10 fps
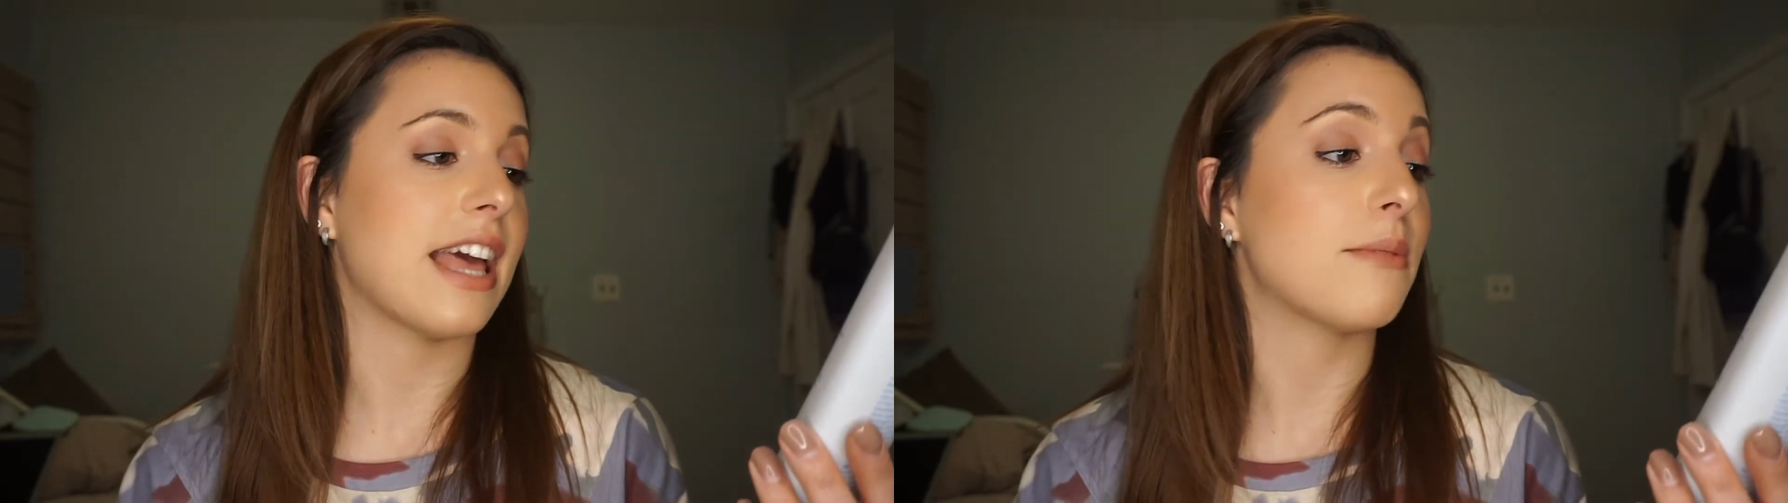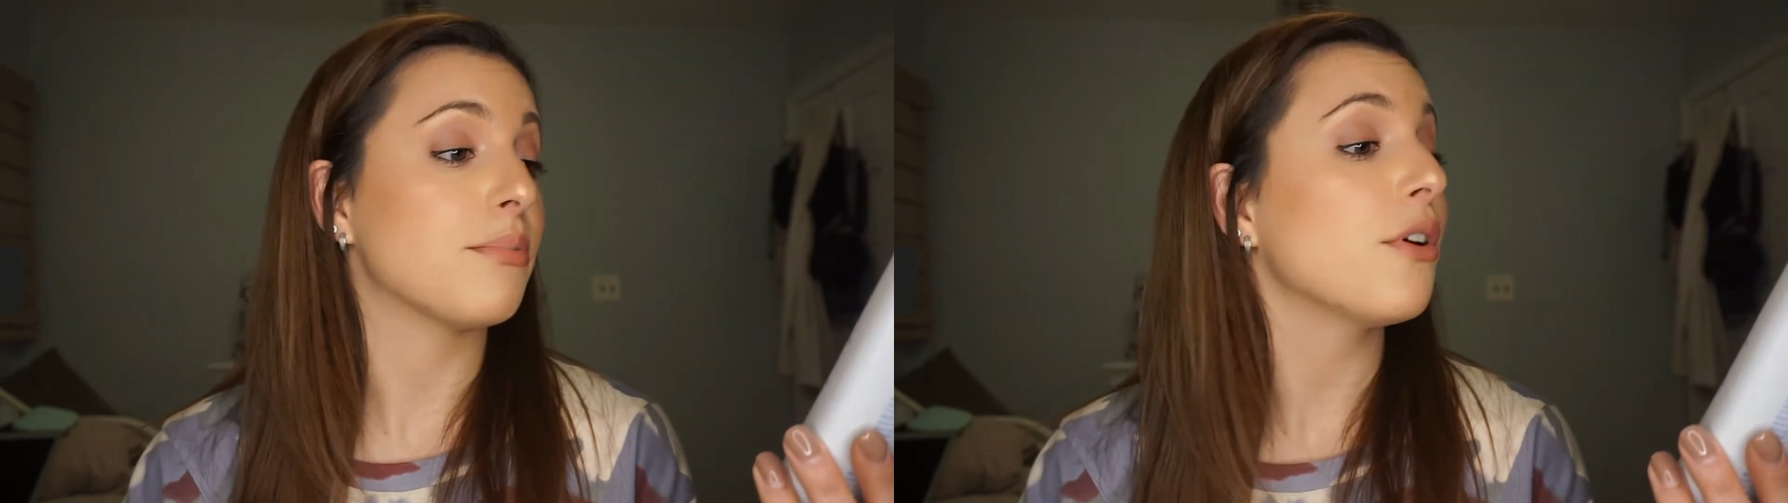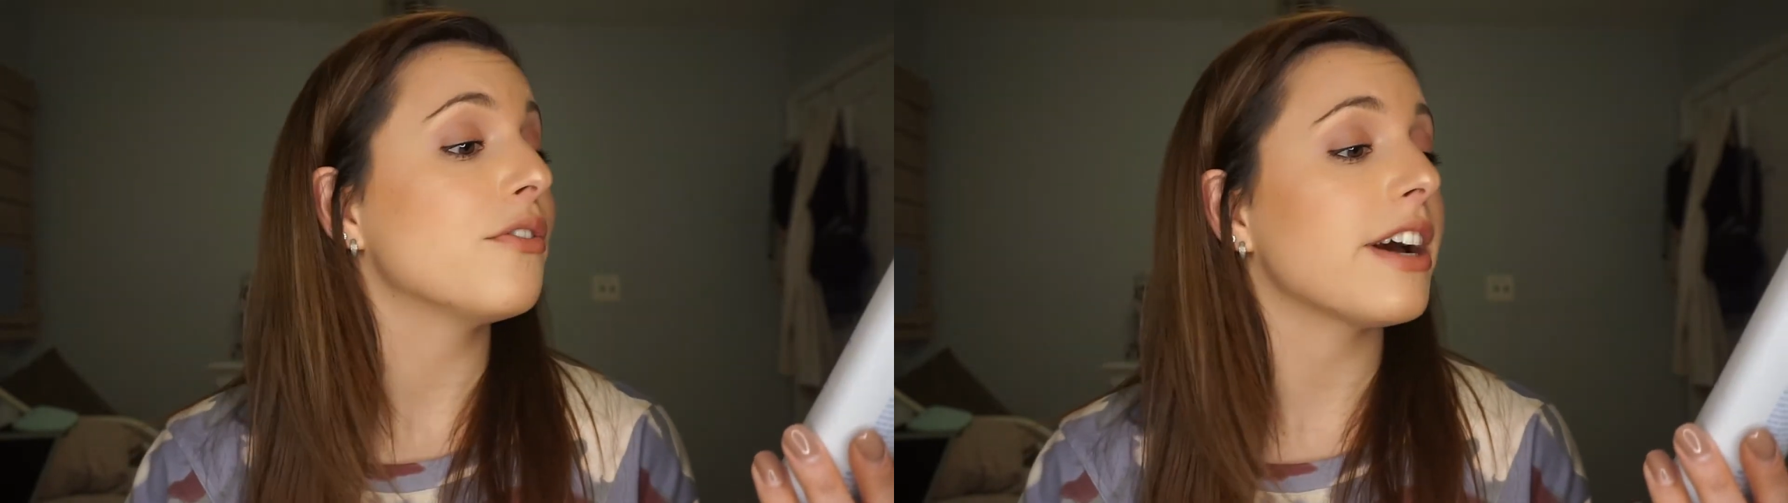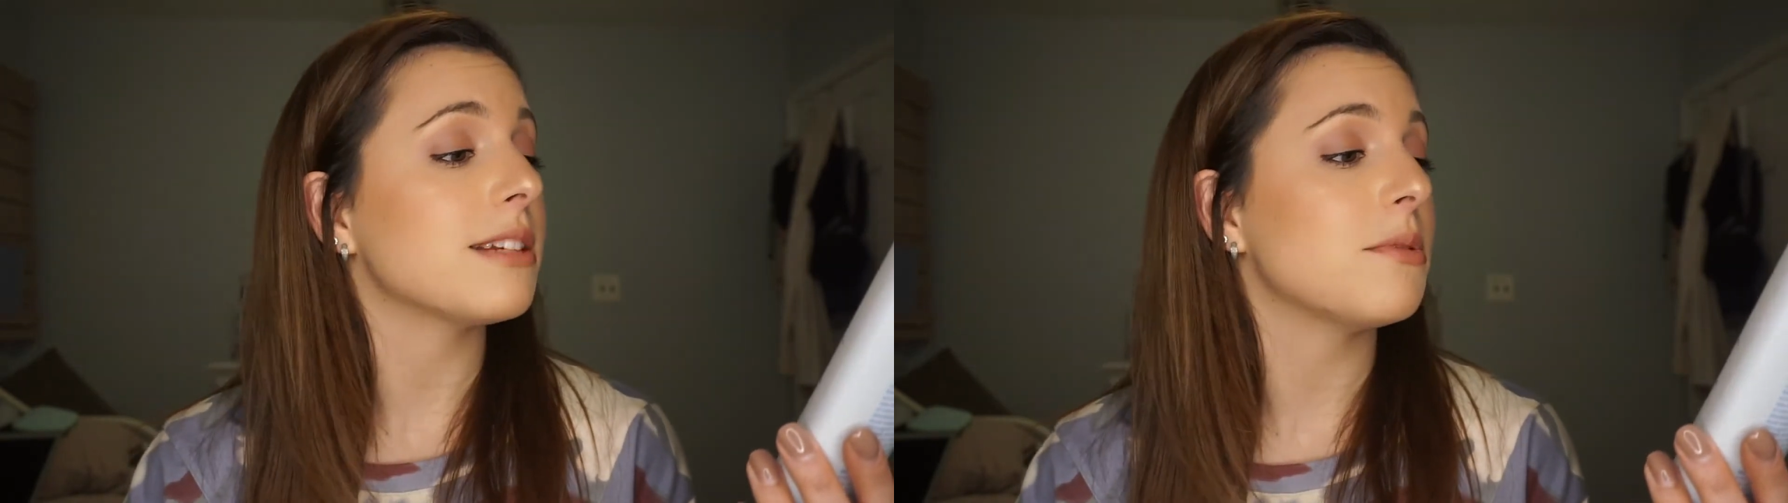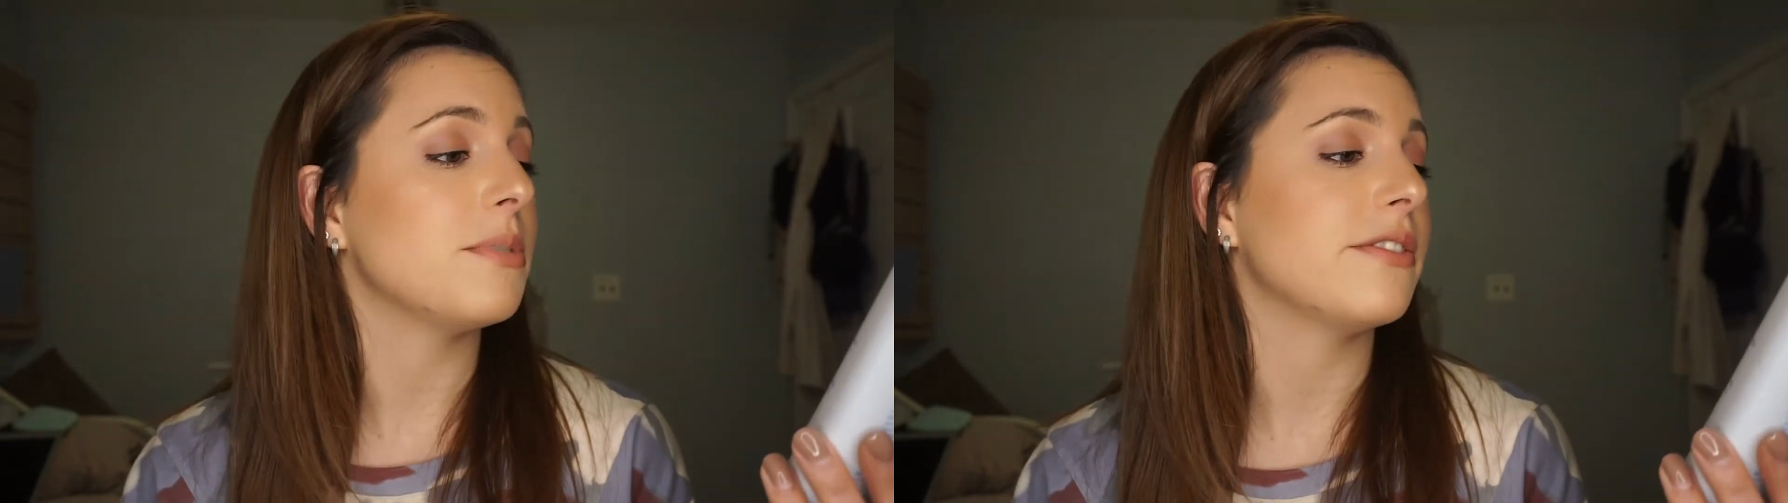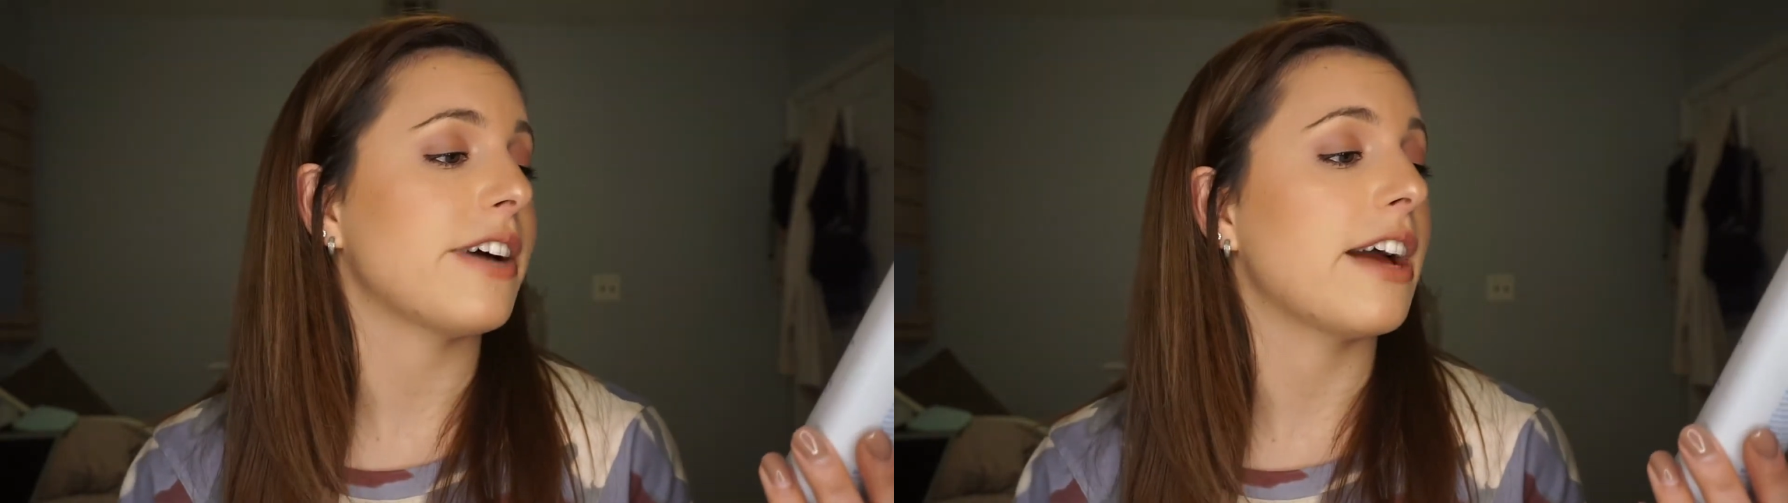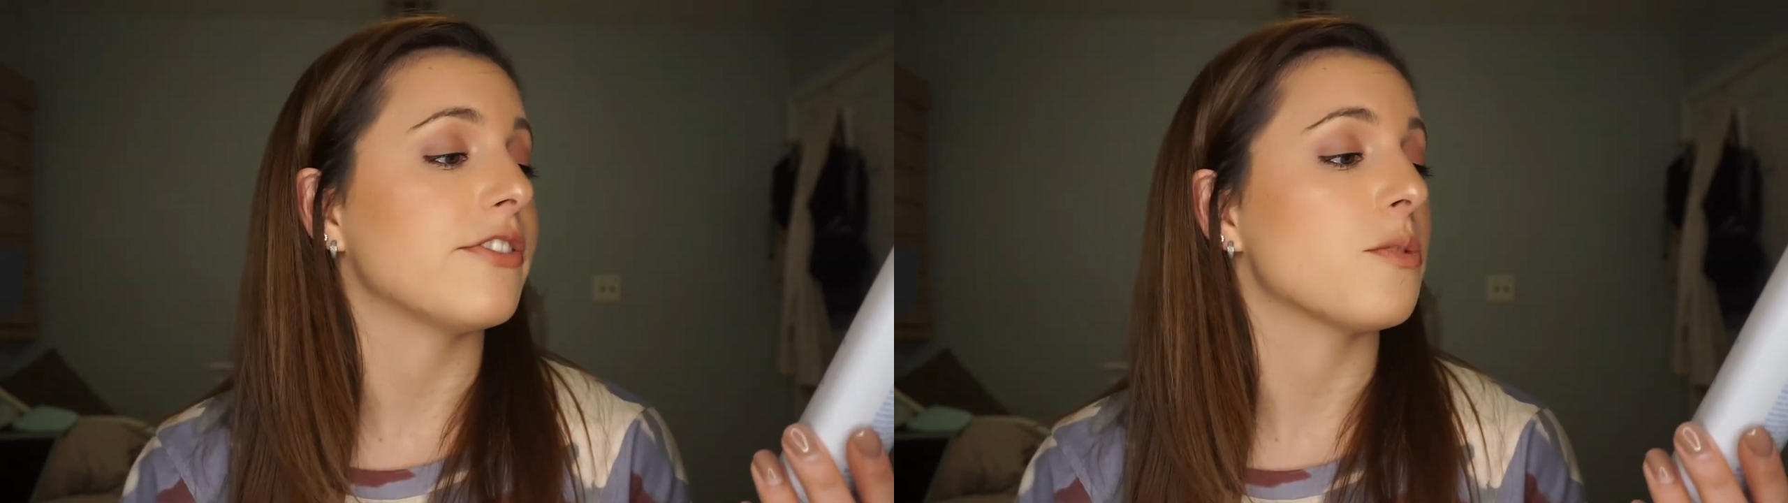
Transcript: and pro vitamin B5 for